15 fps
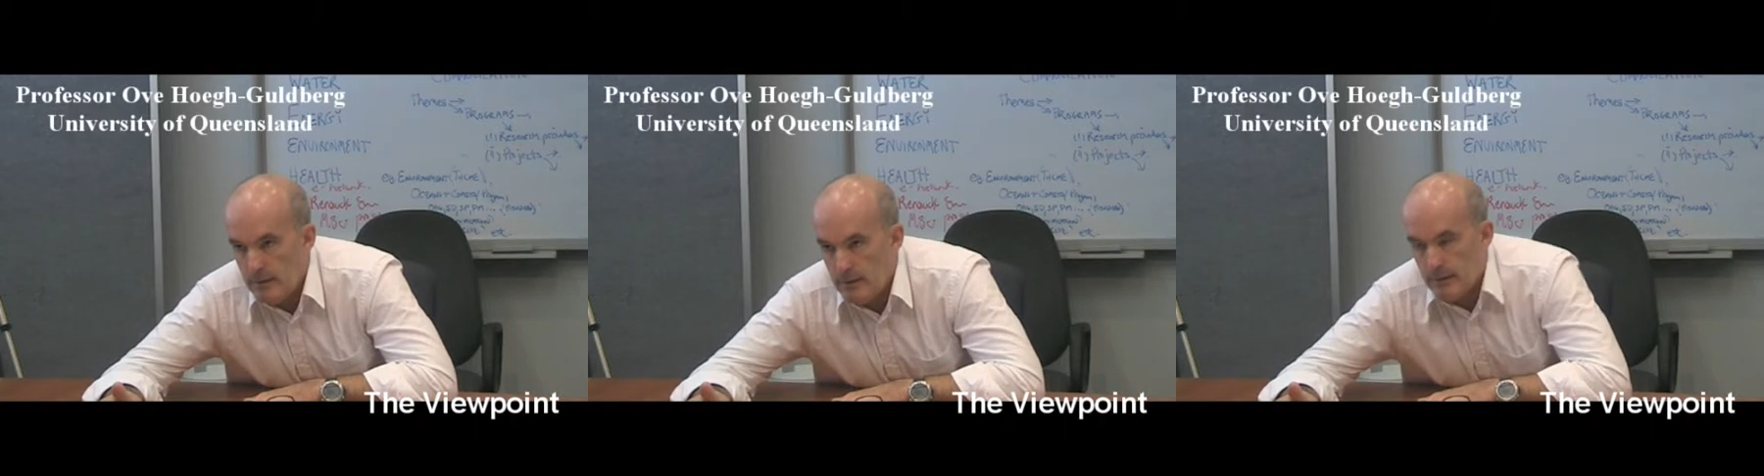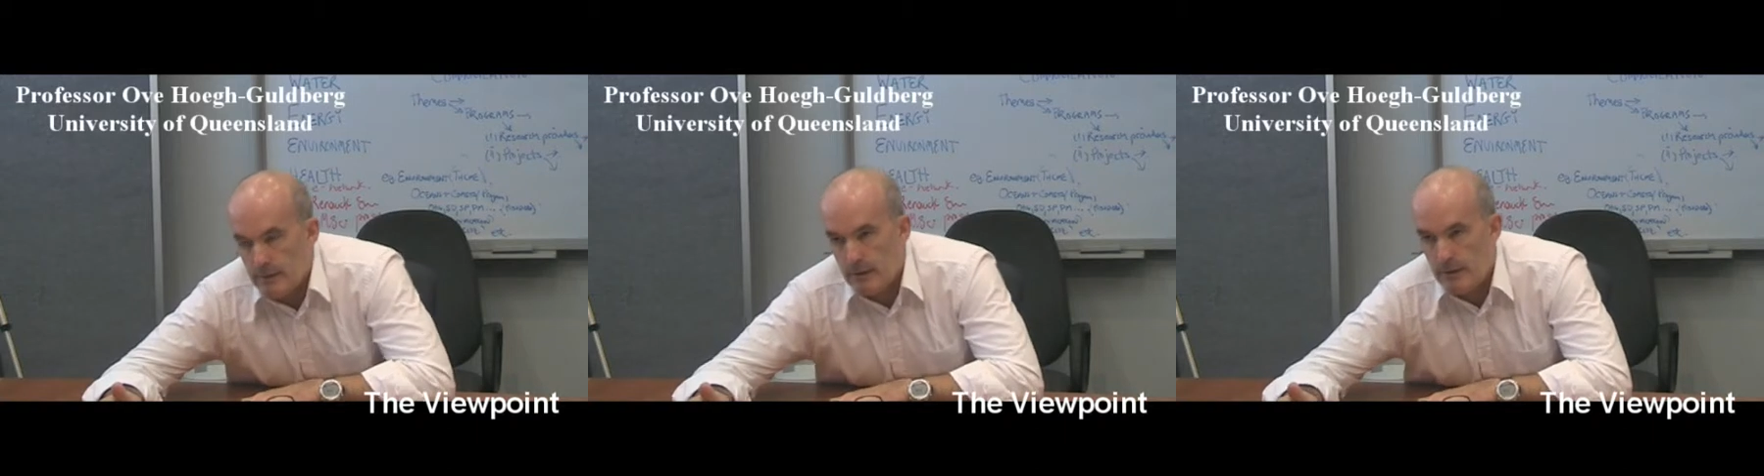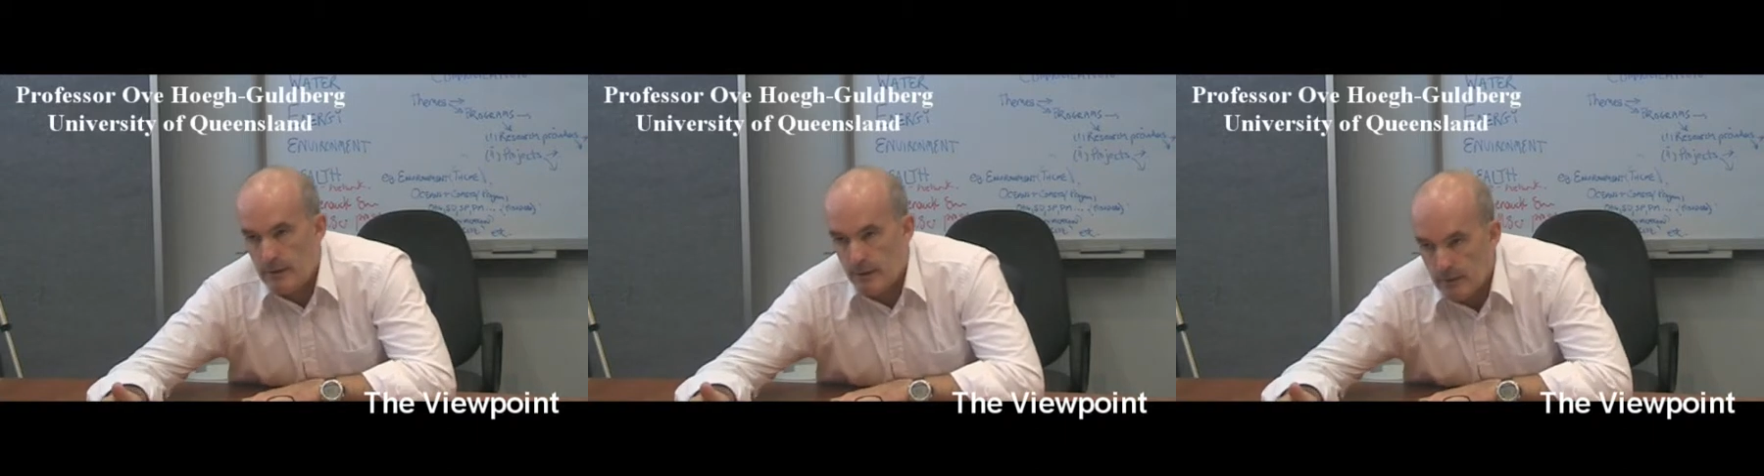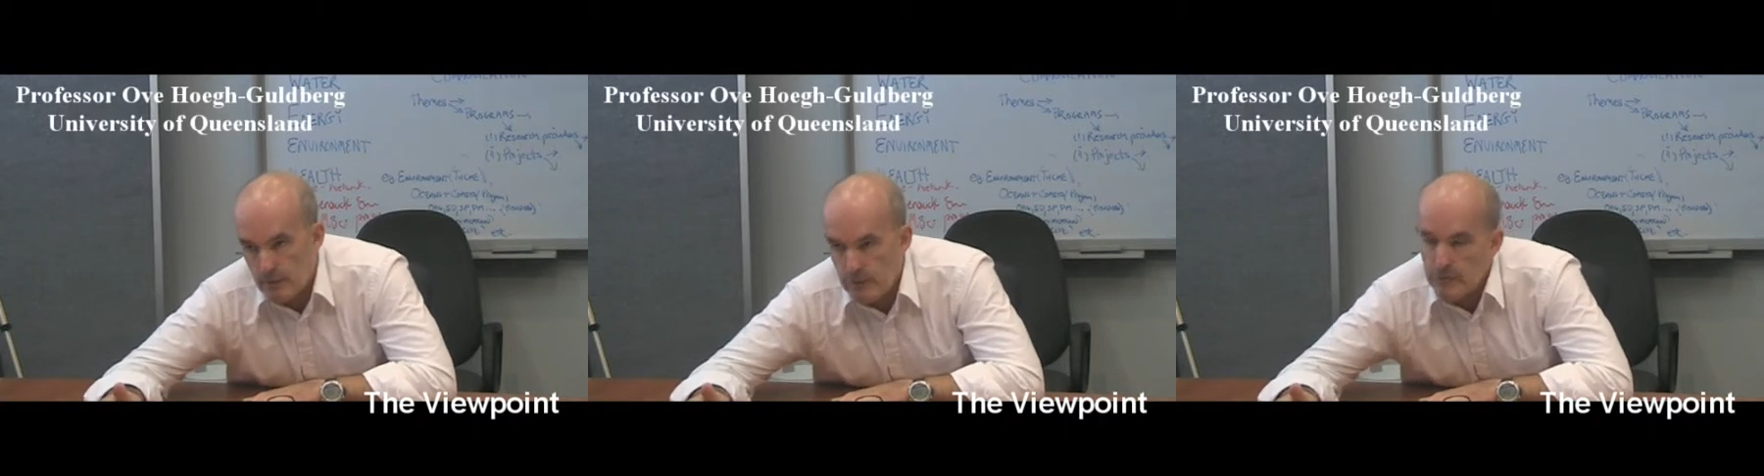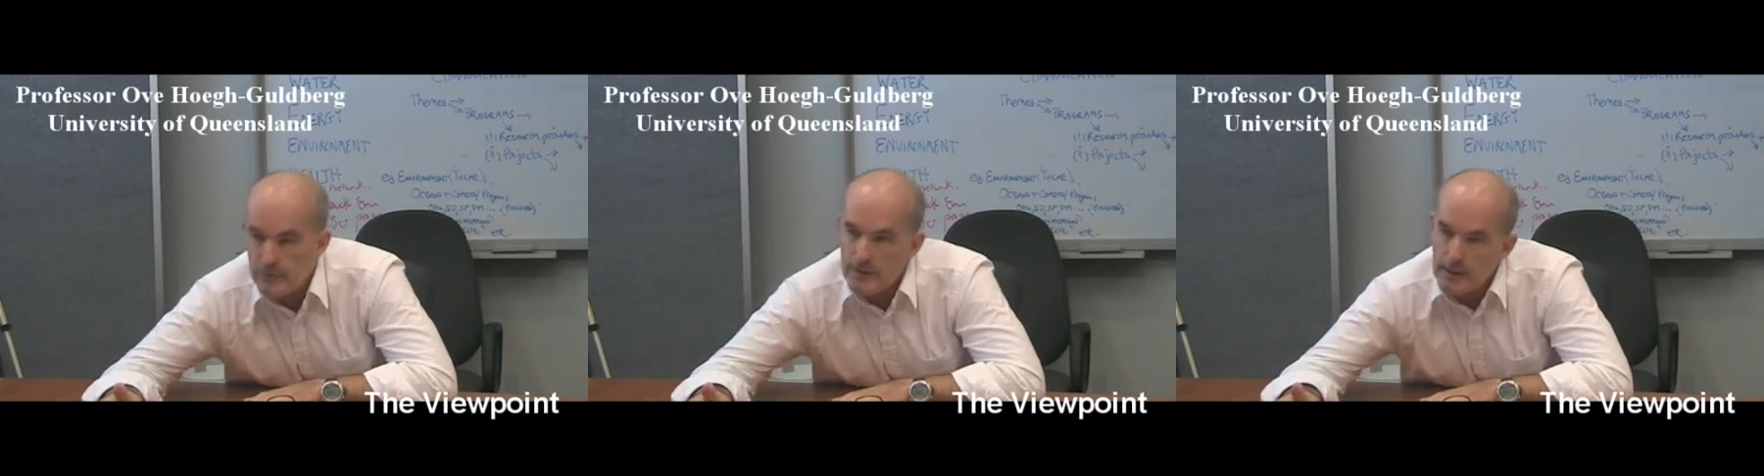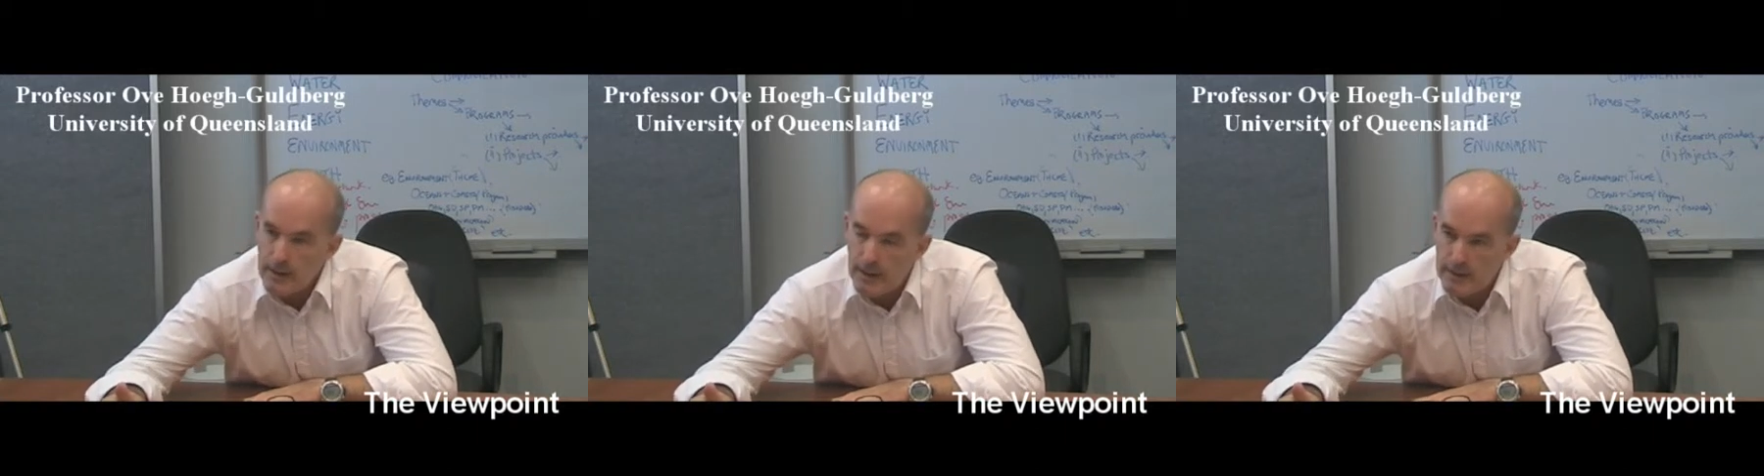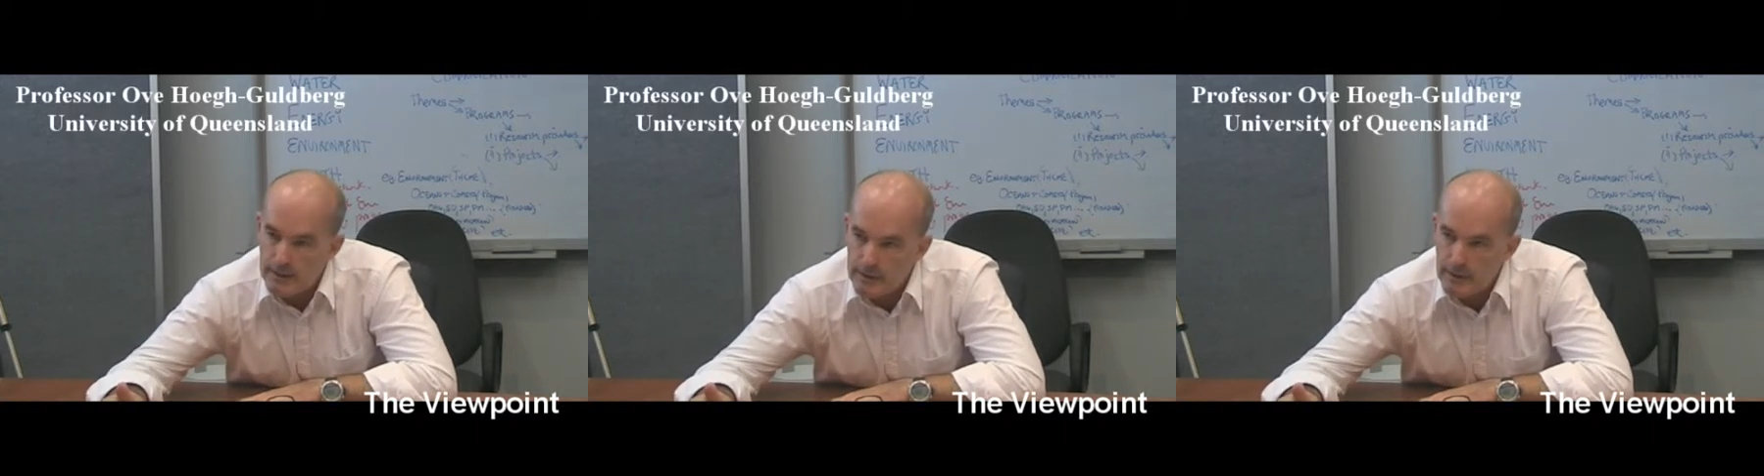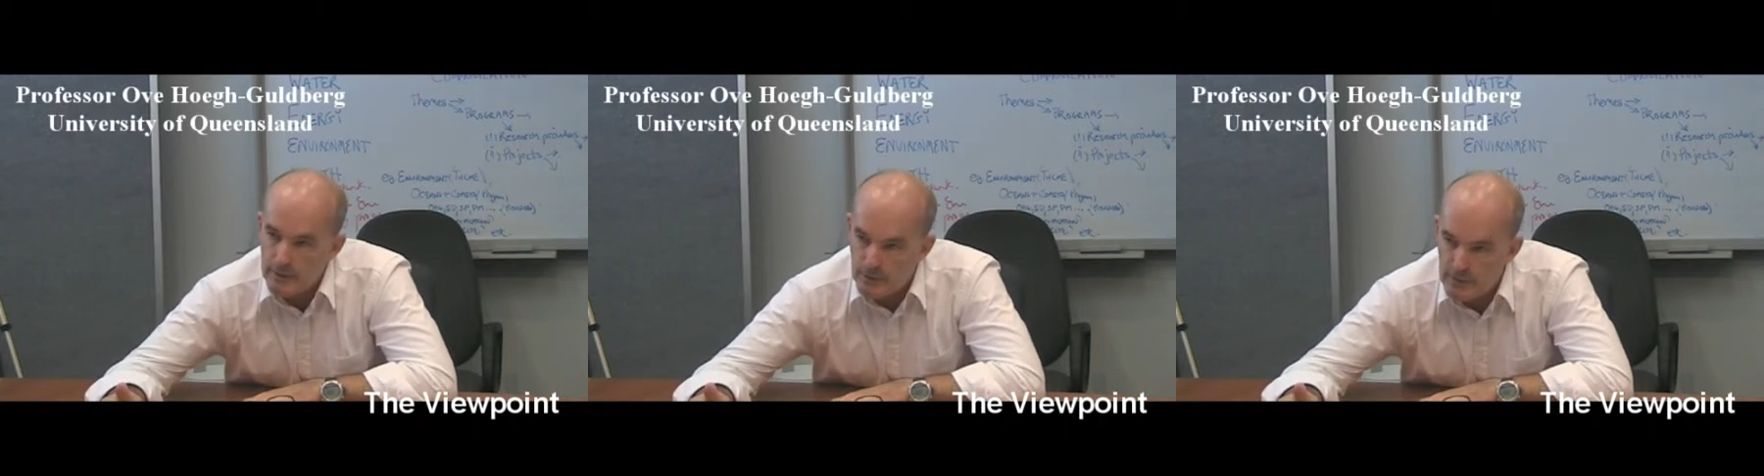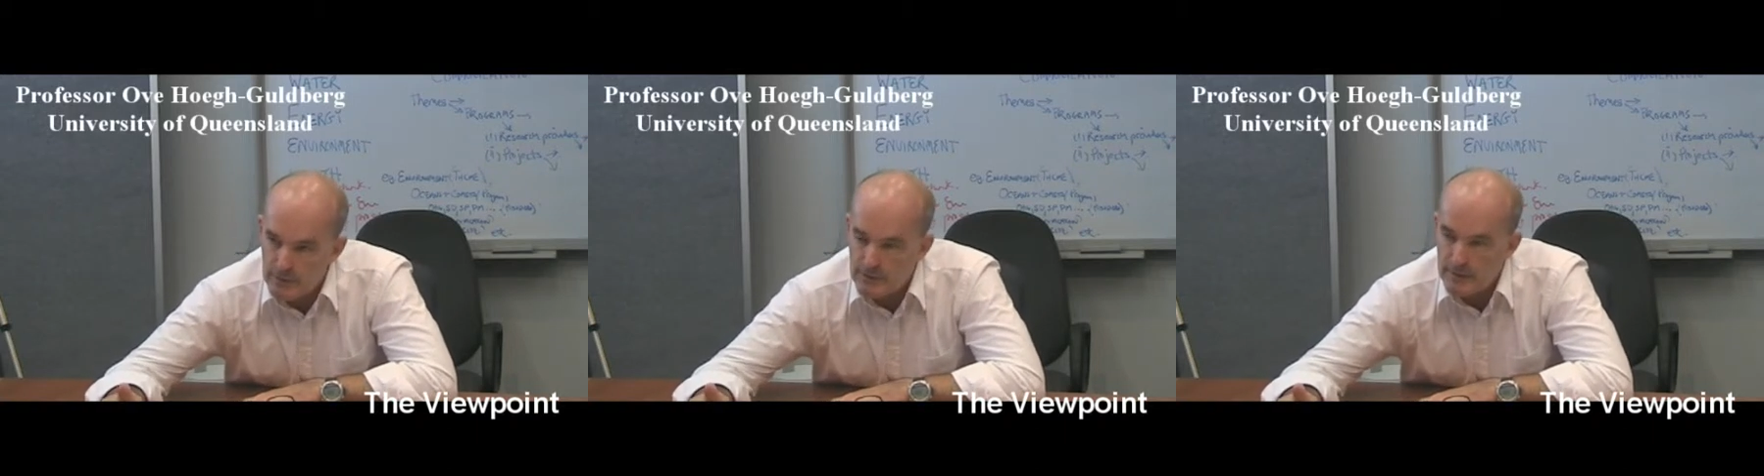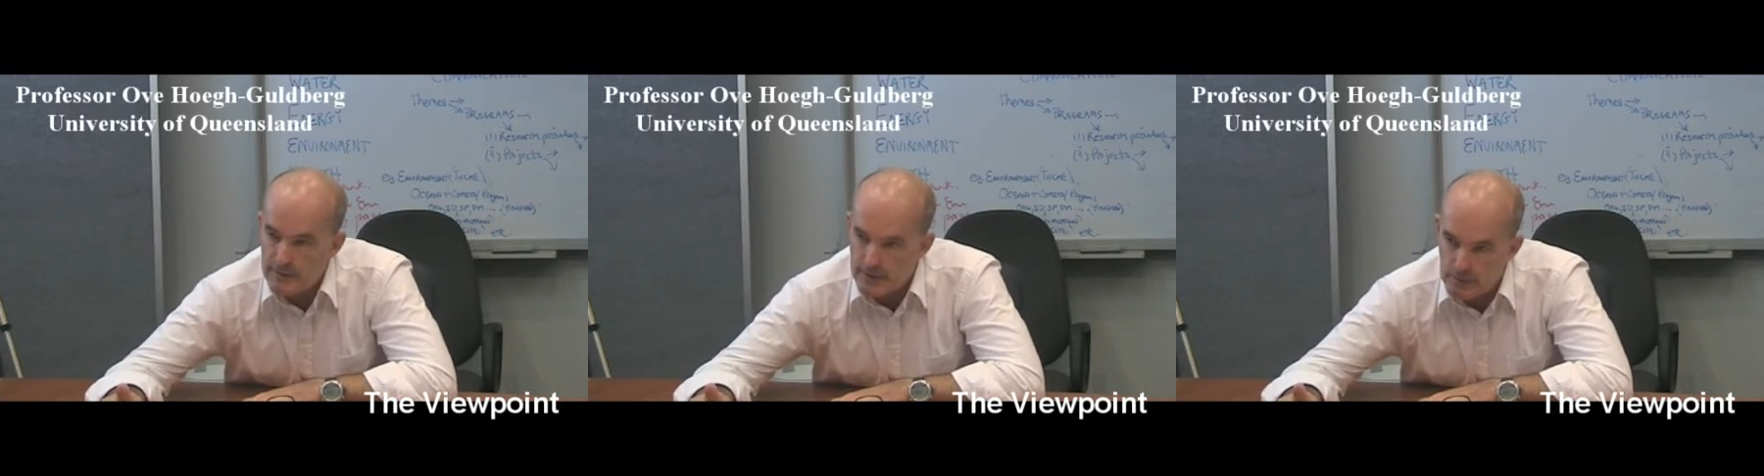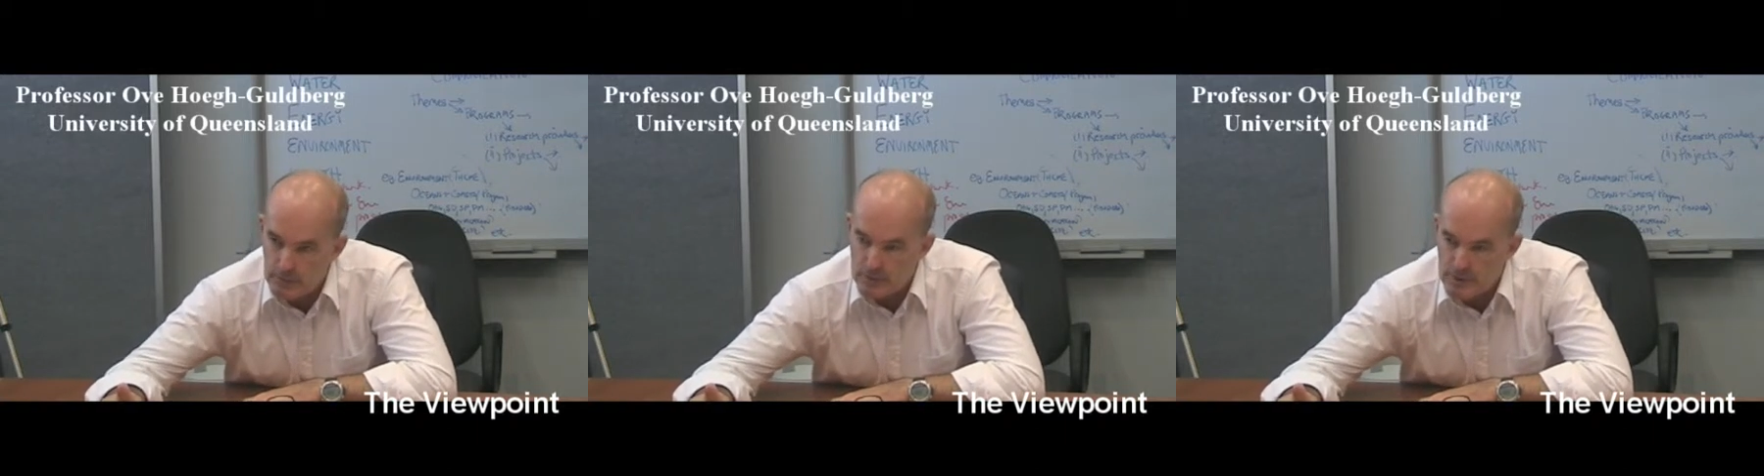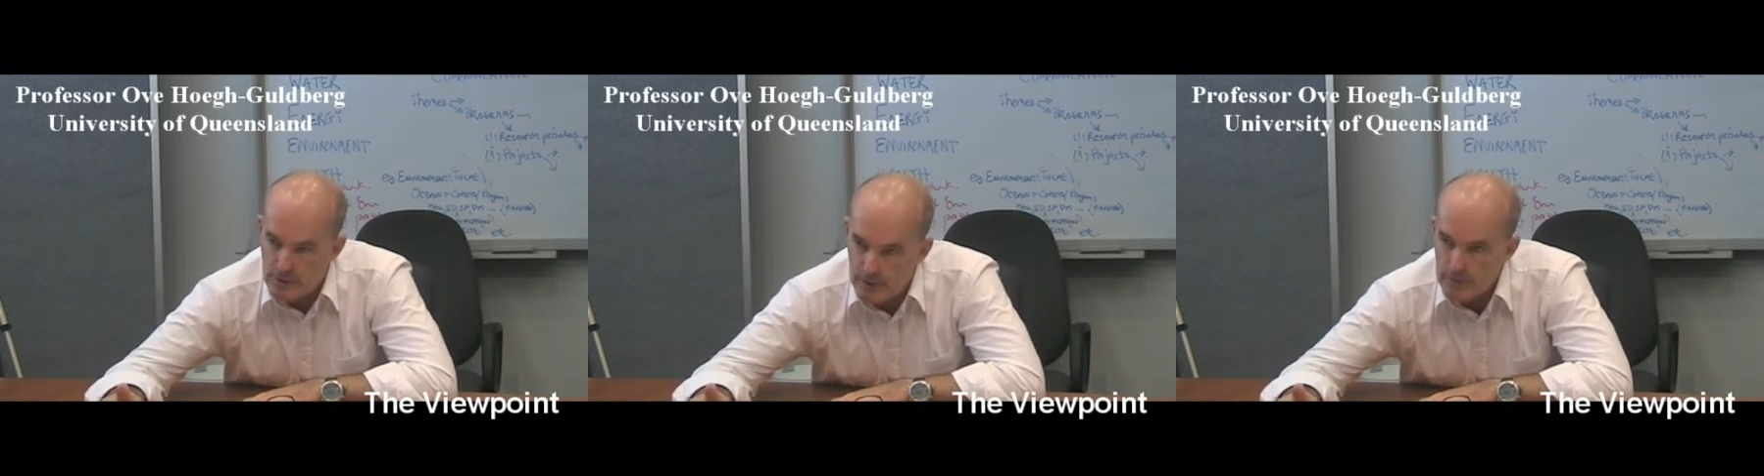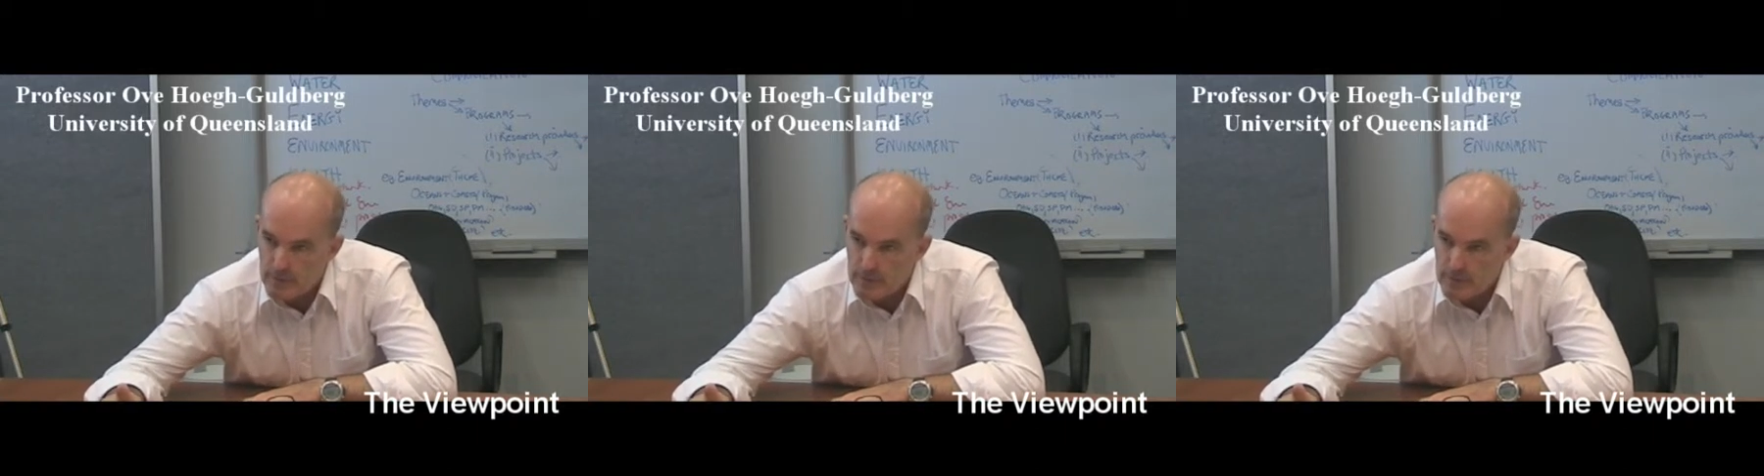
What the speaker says: that the Coral Sea hadn't increased in temperature